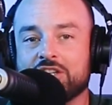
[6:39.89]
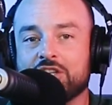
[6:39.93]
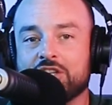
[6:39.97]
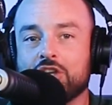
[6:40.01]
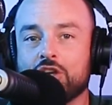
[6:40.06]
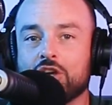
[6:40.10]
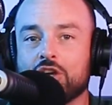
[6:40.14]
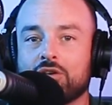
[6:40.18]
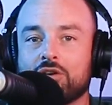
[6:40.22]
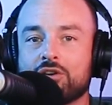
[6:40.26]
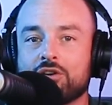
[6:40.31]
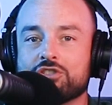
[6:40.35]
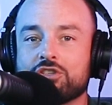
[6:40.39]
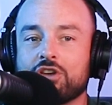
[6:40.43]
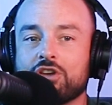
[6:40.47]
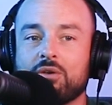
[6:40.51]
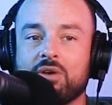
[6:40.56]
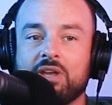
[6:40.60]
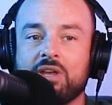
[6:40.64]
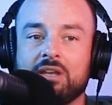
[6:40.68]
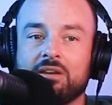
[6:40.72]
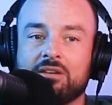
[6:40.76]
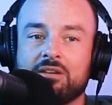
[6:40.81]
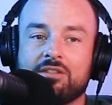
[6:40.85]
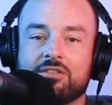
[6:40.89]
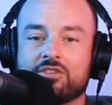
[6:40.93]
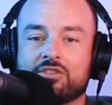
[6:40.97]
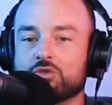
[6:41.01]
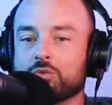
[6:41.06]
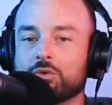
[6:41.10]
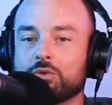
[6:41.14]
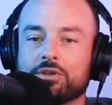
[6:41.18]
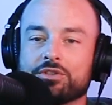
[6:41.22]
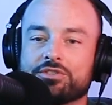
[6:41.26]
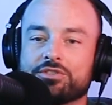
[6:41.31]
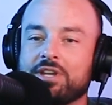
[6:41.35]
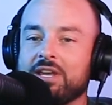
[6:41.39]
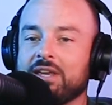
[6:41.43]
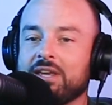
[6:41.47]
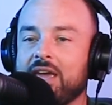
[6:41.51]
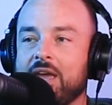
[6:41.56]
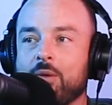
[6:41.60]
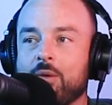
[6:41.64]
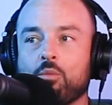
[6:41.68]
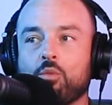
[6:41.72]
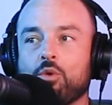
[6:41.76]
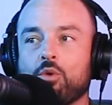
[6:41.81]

year or so into this real estate game,